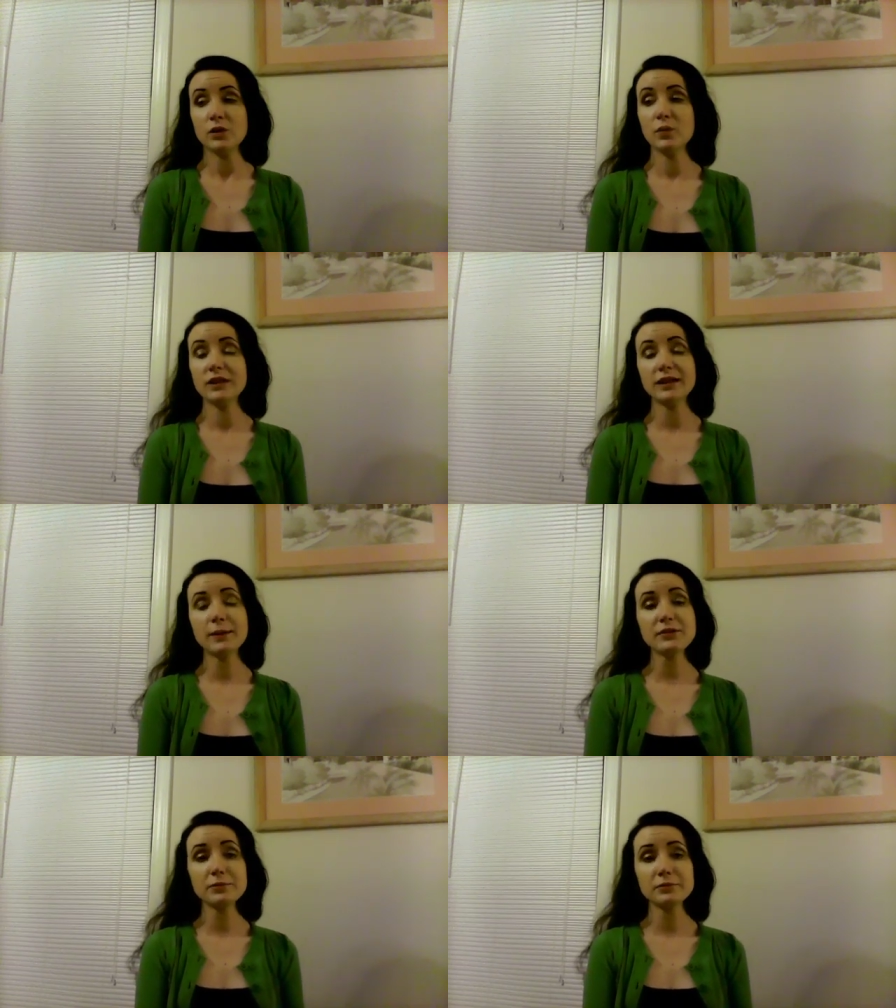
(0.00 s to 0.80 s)
When it
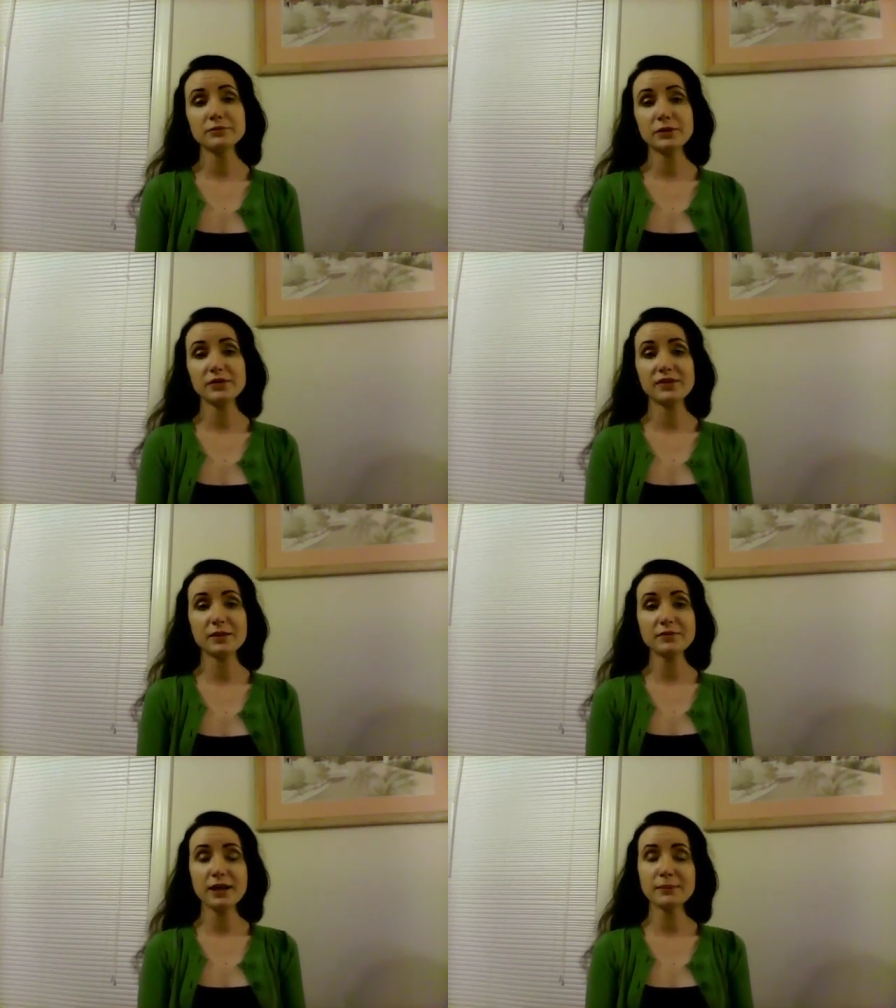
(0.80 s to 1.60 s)
comes up reversed,
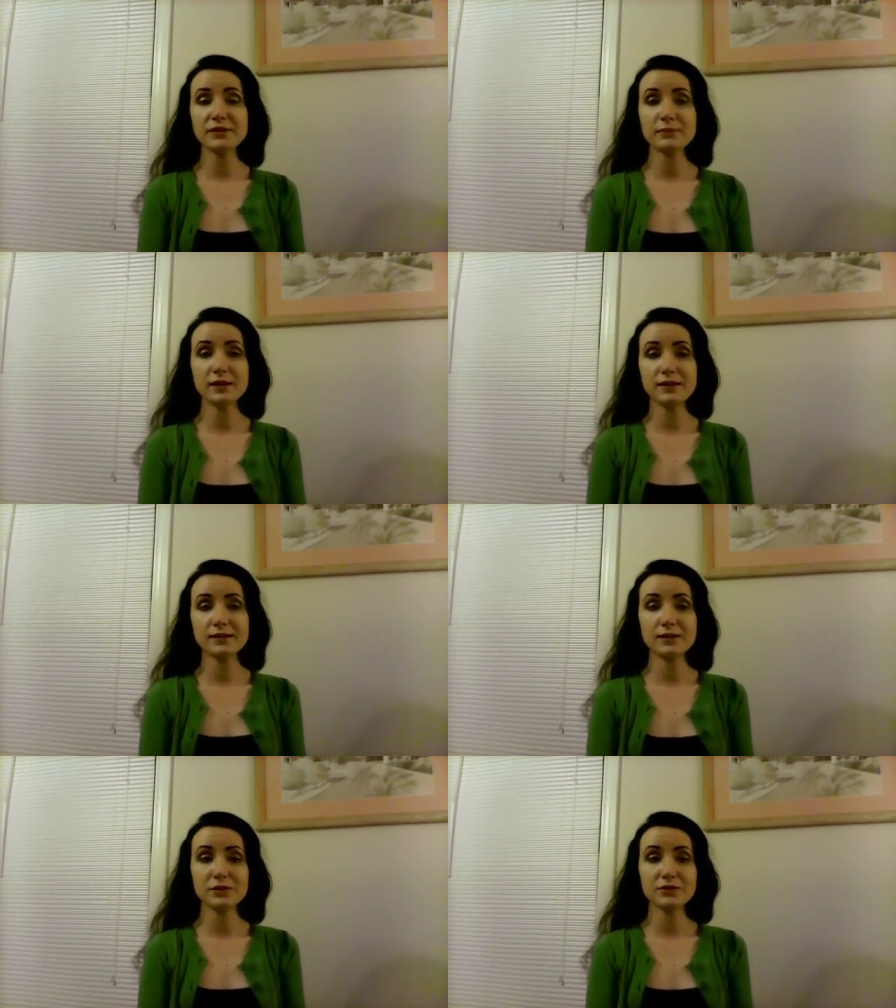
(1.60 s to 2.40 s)
sometimes it
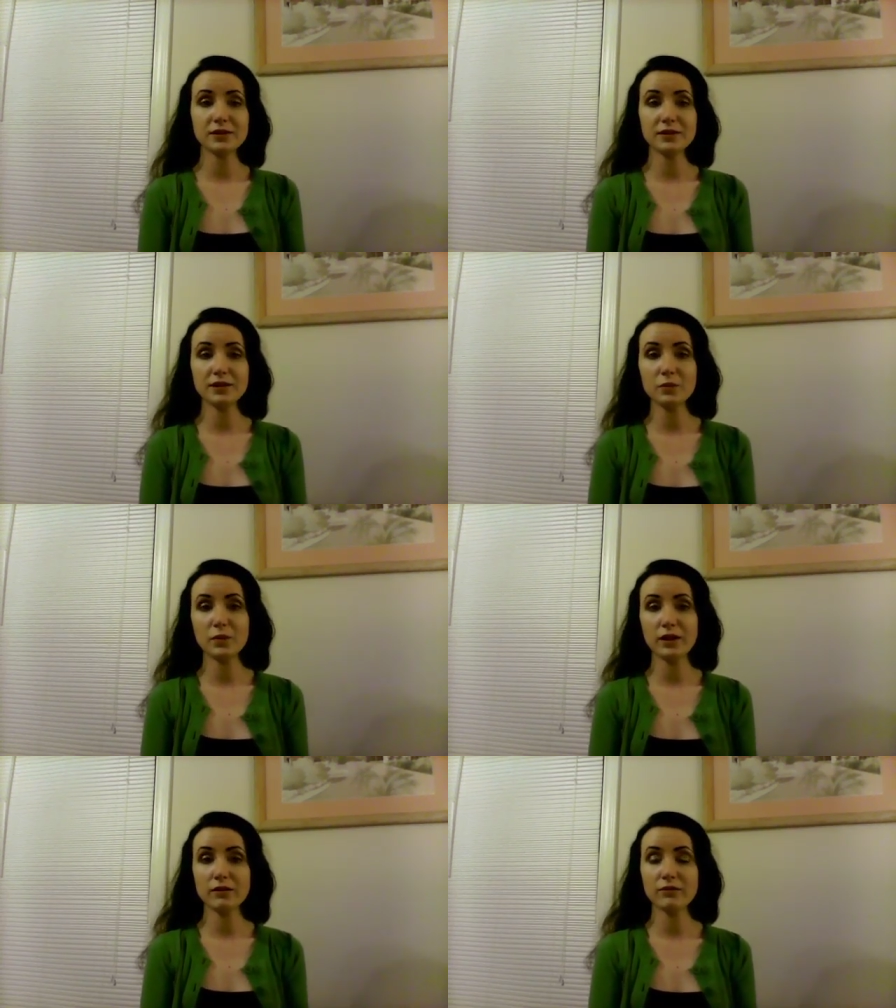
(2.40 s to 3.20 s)
means that you're dealing
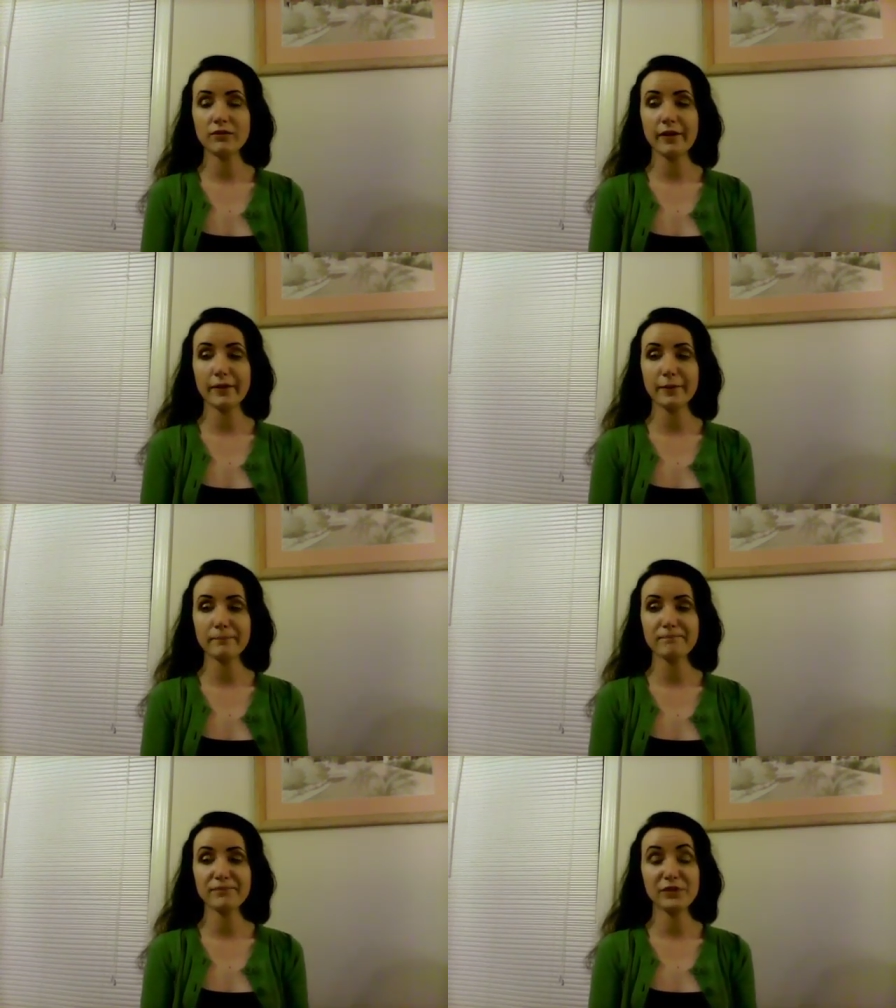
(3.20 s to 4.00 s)
with
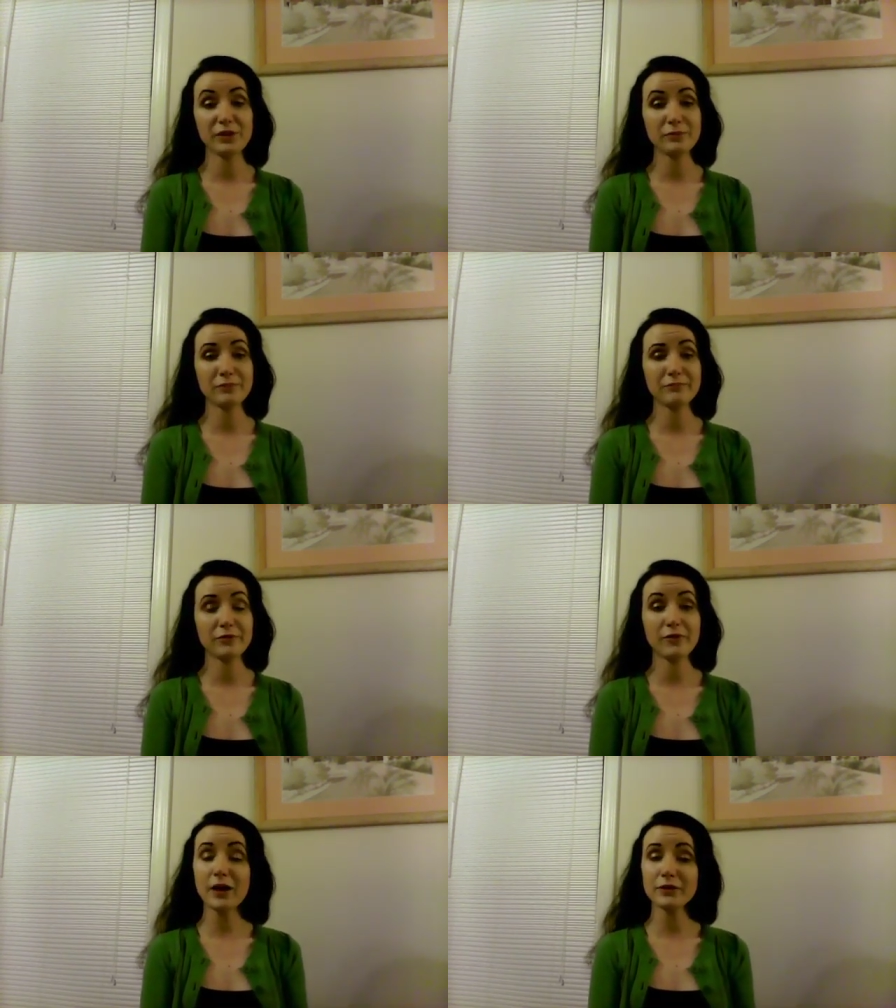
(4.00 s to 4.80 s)
some
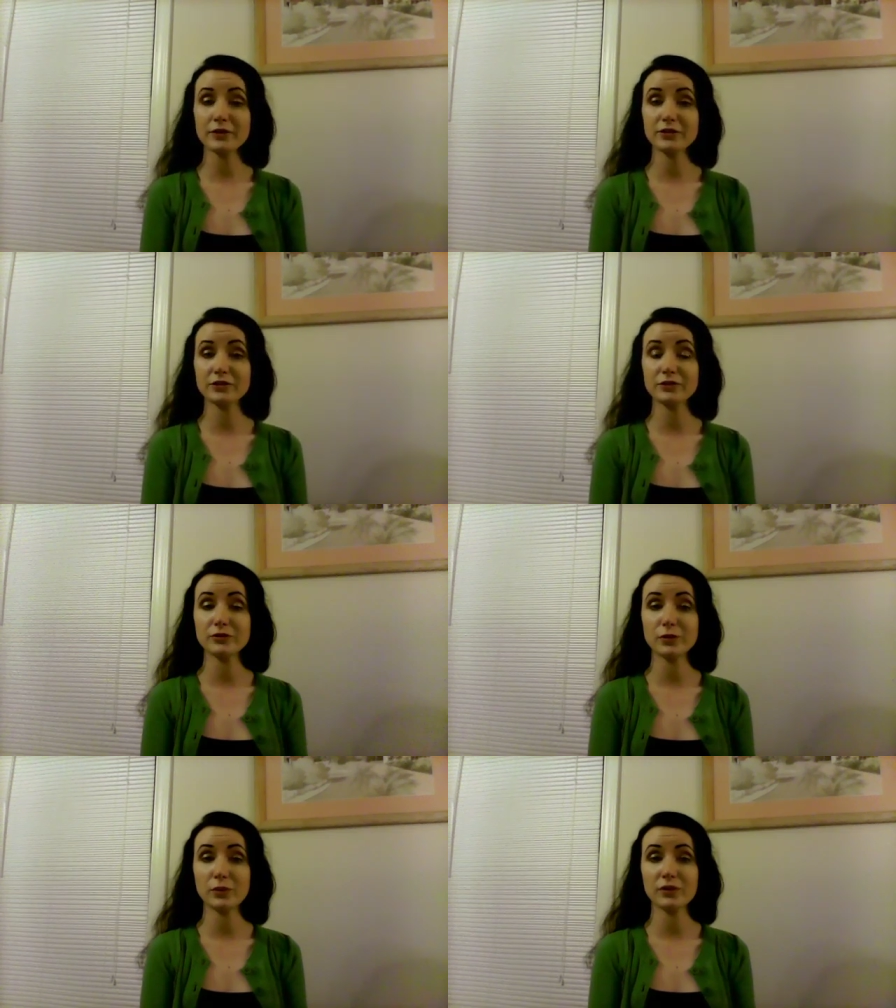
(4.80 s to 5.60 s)
father
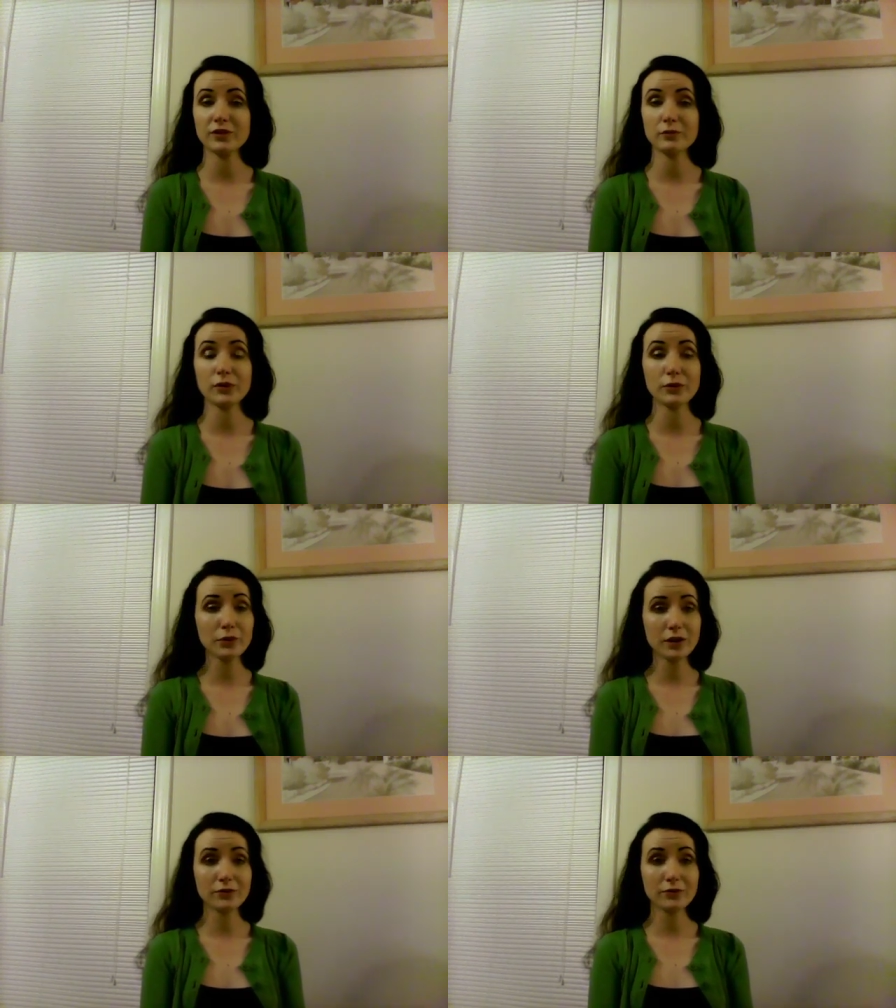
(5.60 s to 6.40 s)
issues or some
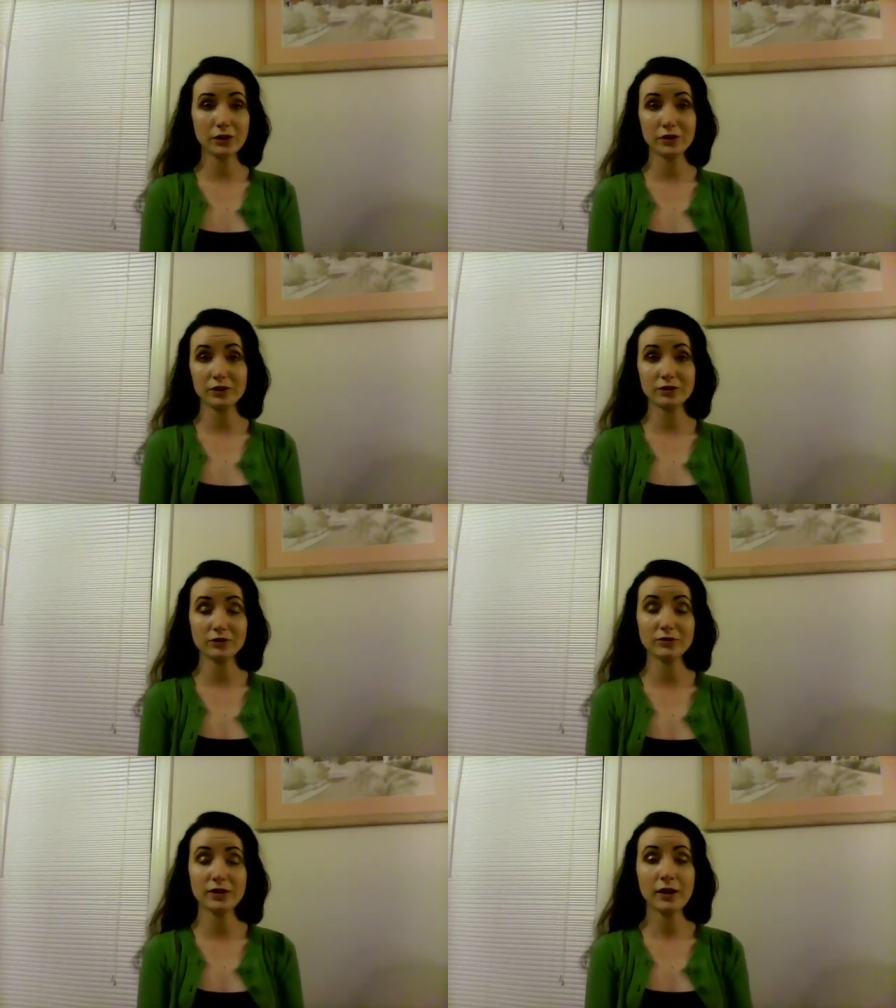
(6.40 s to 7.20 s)
authority figure
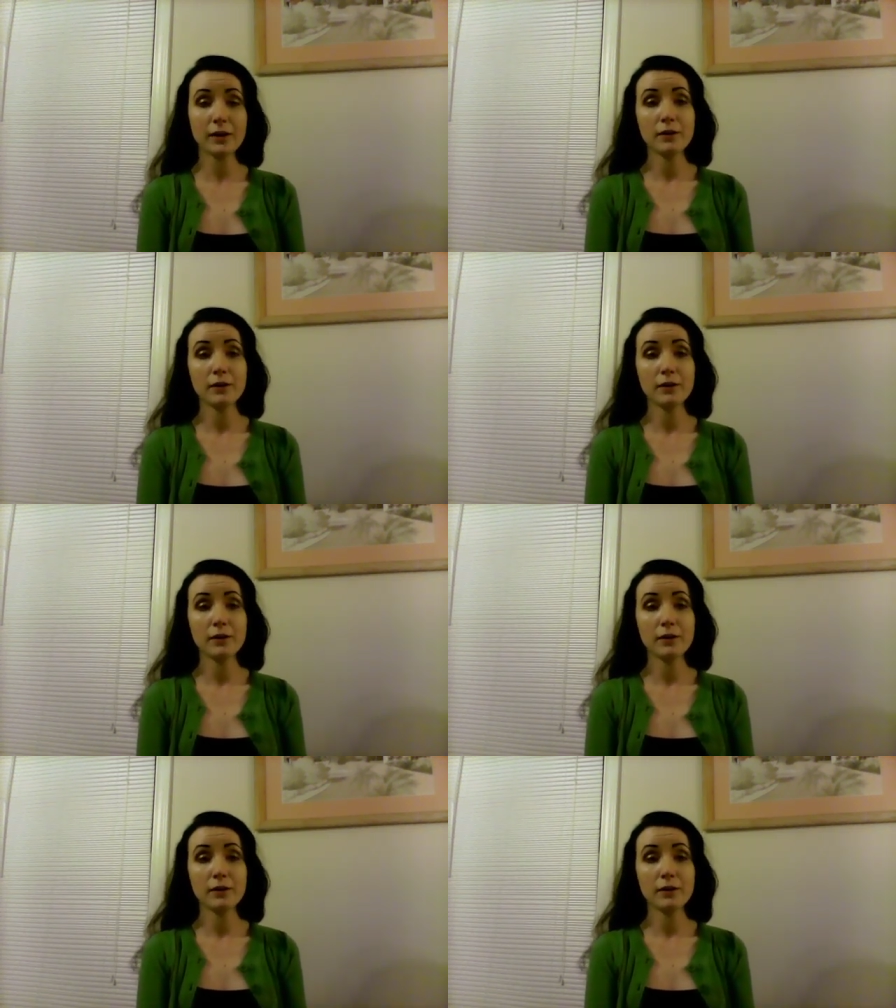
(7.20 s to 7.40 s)
issues.